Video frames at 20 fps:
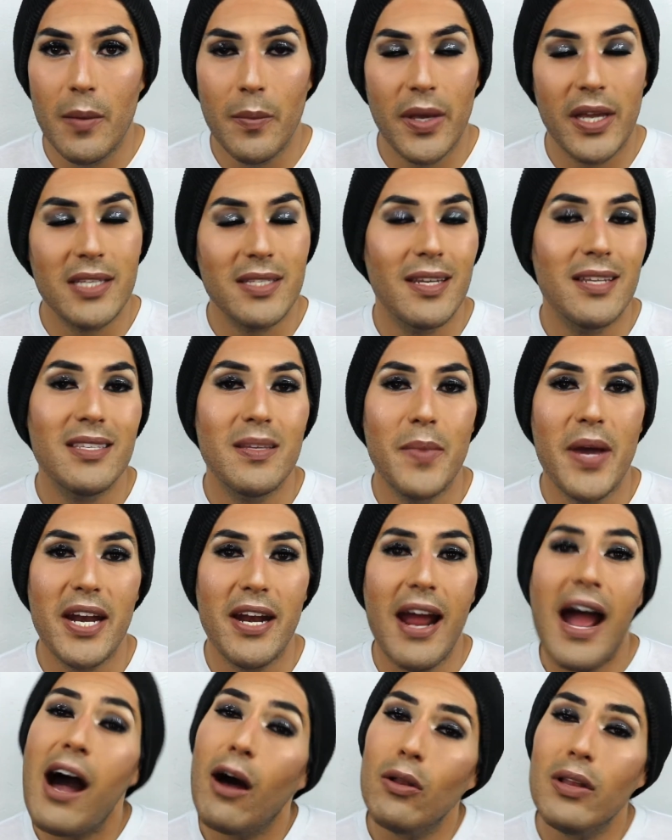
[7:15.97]
because it doesn't
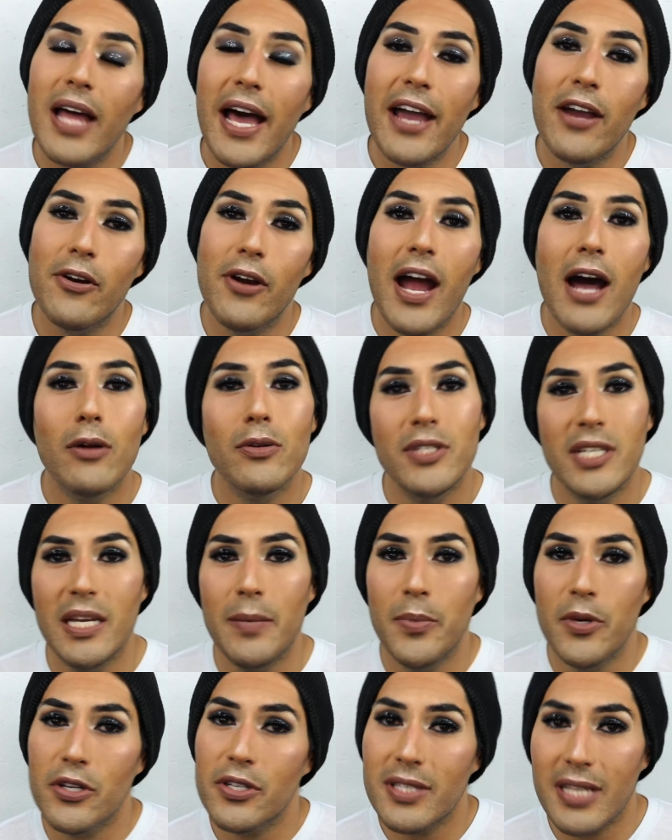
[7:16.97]
matter how light or how
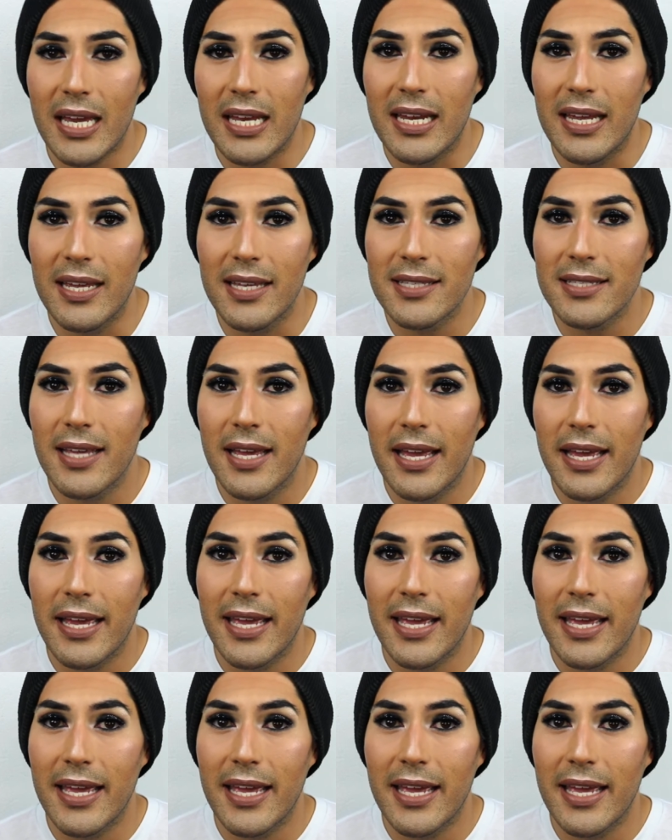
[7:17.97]
deep your skin is,